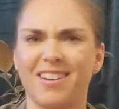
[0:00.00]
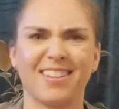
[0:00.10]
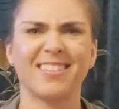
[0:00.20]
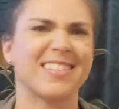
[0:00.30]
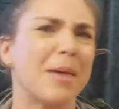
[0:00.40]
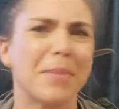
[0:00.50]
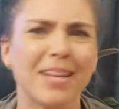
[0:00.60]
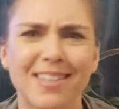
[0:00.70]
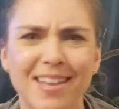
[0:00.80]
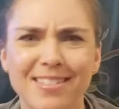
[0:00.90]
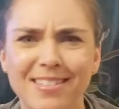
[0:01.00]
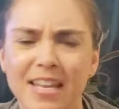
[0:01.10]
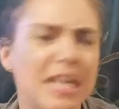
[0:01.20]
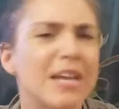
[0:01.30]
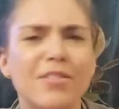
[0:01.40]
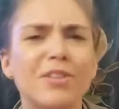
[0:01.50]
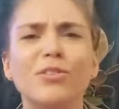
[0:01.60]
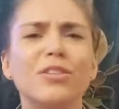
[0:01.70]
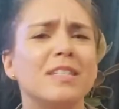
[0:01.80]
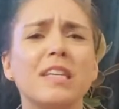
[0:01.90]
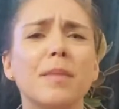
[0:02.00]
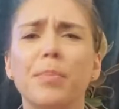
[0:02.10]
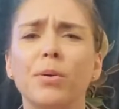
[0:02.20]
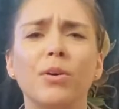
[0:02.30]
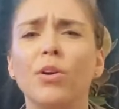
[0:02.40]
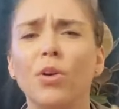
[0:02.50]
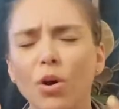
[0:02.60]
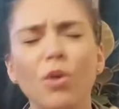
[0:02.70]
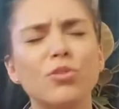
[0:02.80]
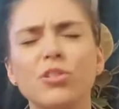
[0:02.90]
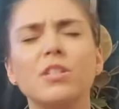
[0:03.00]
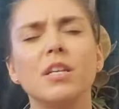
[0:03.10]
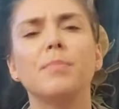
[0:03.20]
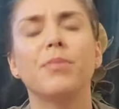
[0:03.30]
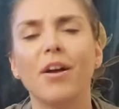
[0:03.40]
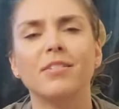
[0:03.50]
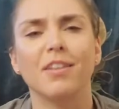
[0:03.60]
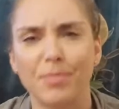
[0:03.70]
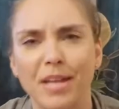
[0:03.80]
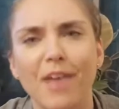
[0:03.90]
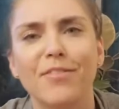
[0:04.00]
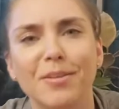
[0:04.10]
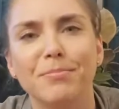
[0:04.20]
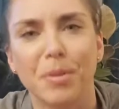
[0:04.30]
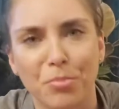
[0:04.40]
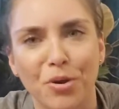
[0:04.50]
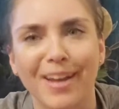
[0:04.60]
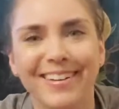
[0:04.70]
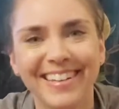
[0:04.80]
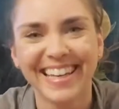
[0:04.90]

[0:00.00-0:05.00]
Does that make sense? These are the deep, ocean deep thoughts I've been having in my brain.